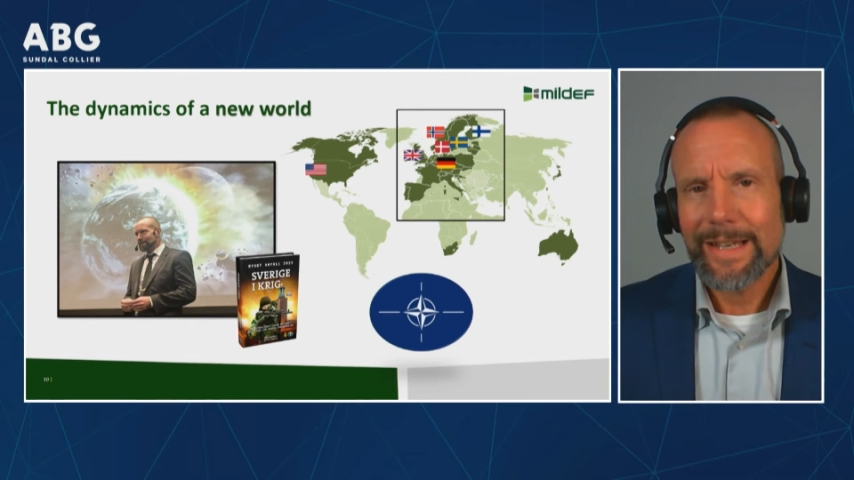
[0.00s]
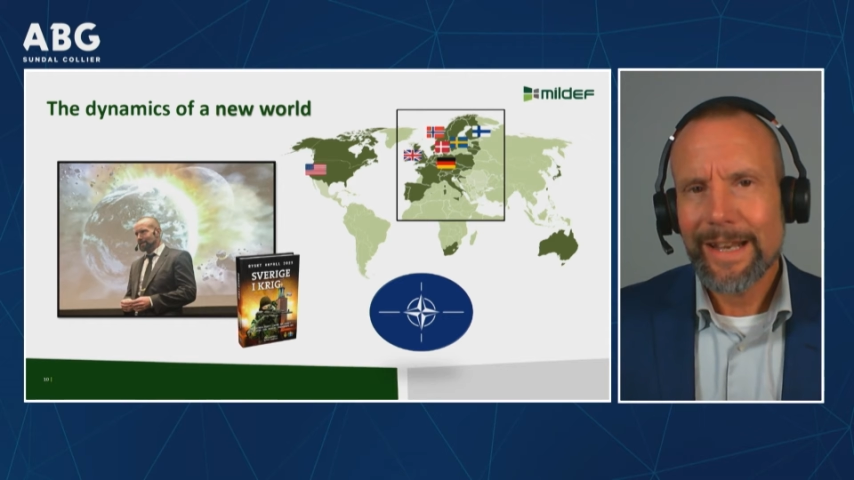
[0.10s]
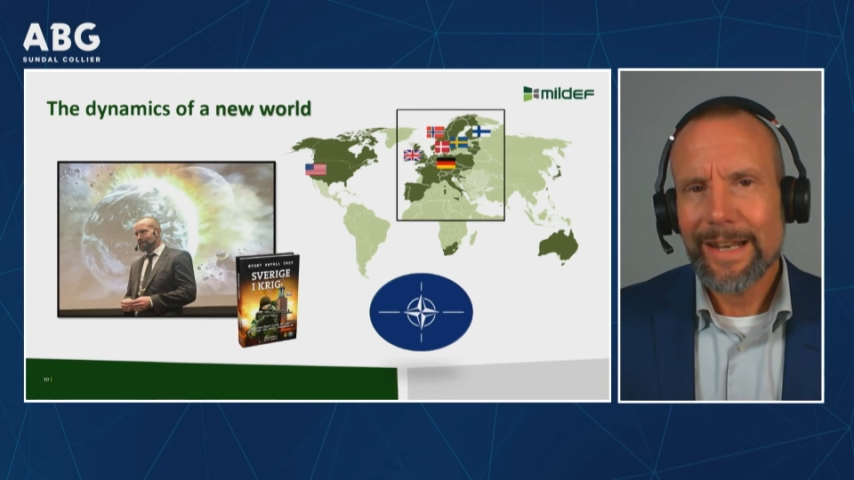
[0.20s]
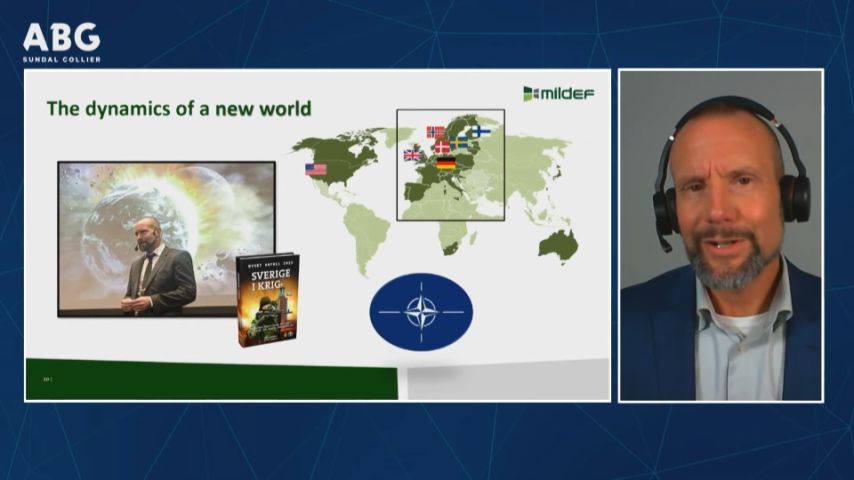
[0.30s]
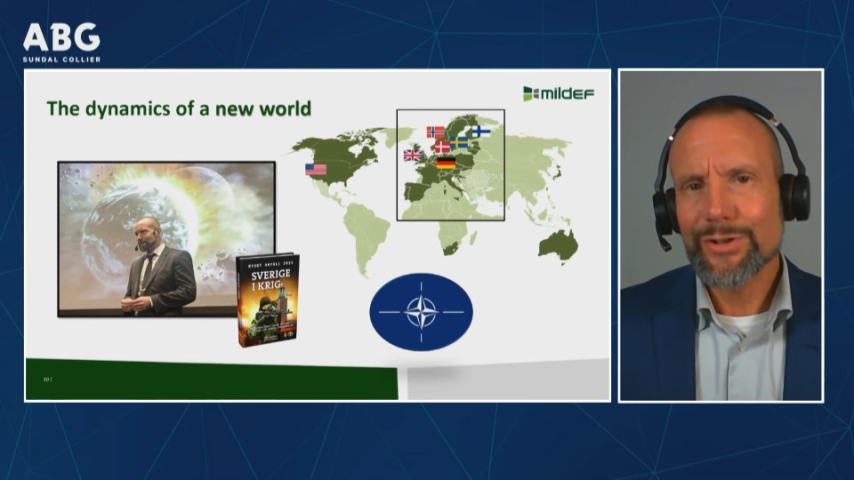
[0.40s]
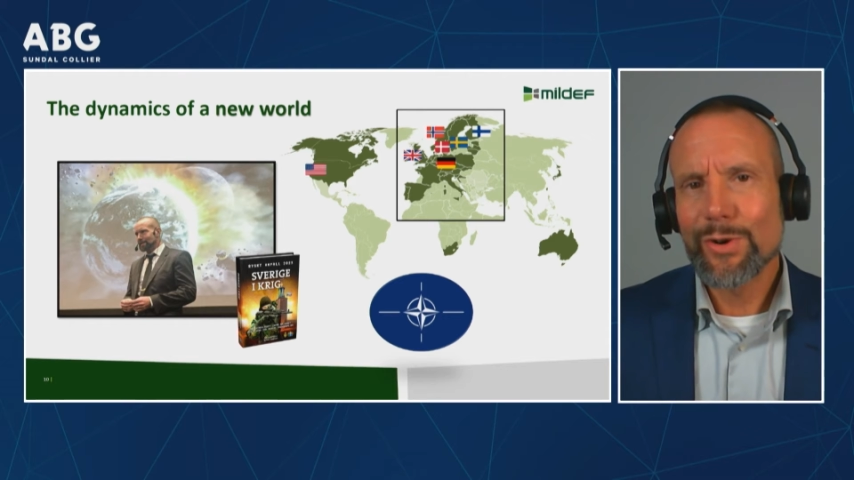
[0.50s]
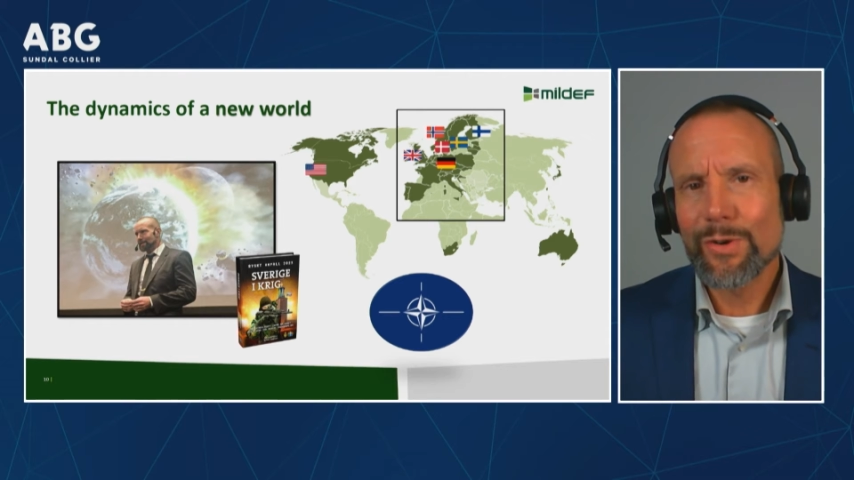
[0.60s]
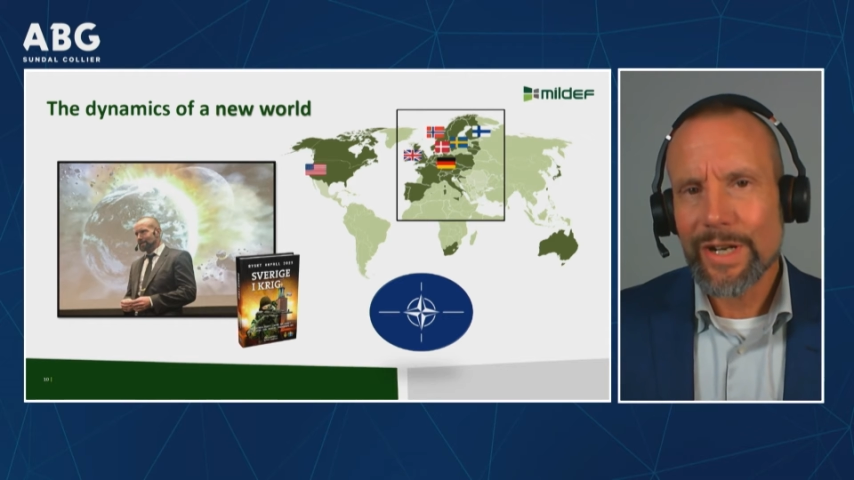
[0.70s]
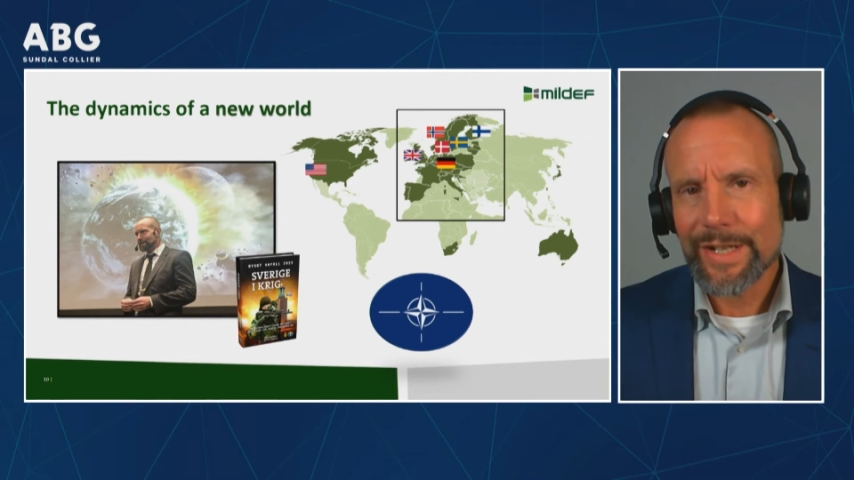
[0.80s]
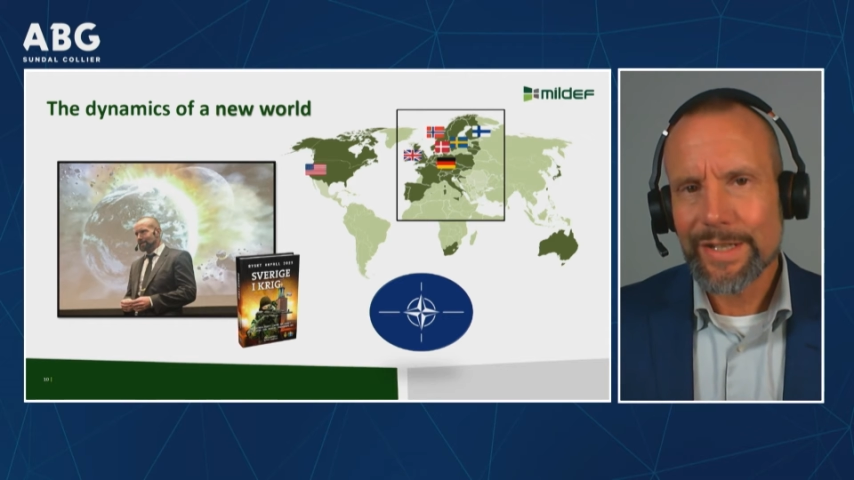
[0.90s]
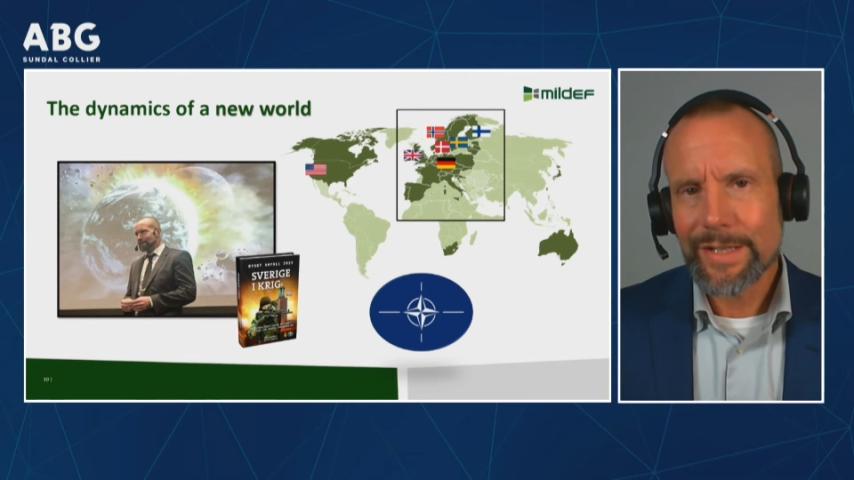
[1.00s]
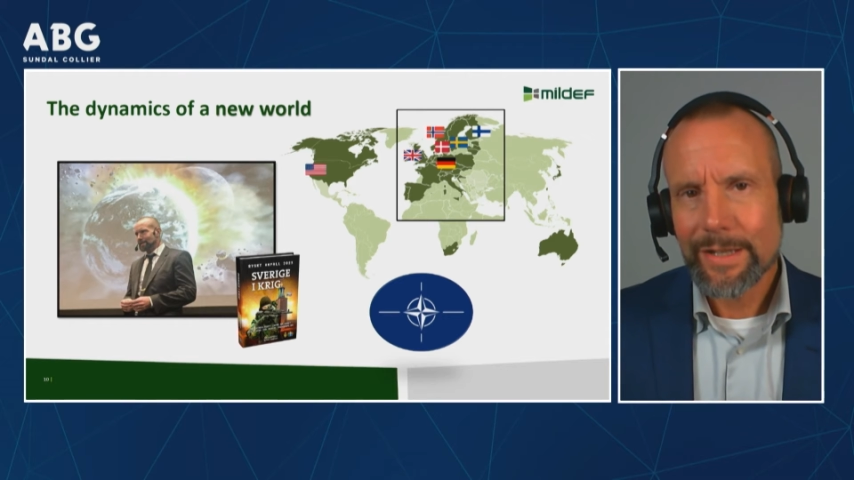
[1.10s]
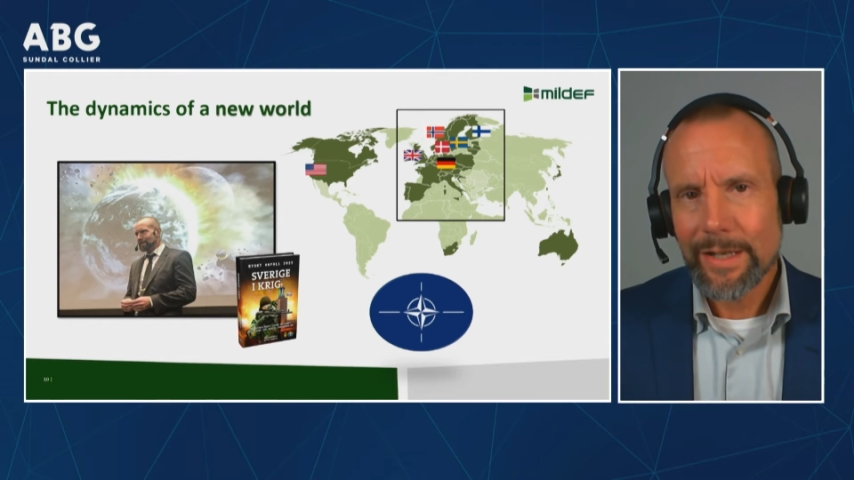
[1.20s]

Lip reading: electronics